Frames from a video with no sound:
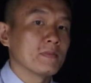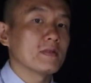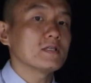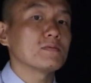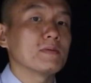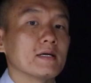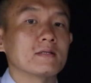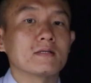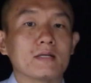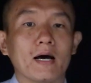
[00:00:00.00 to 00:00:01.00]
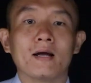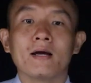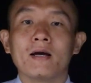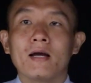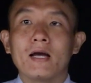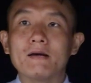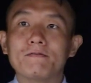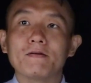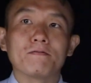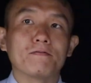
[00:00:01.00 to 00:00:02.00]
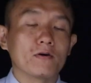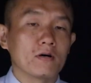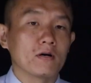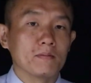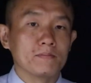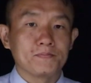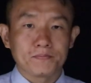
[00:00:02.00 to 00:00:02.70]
This means that if a firm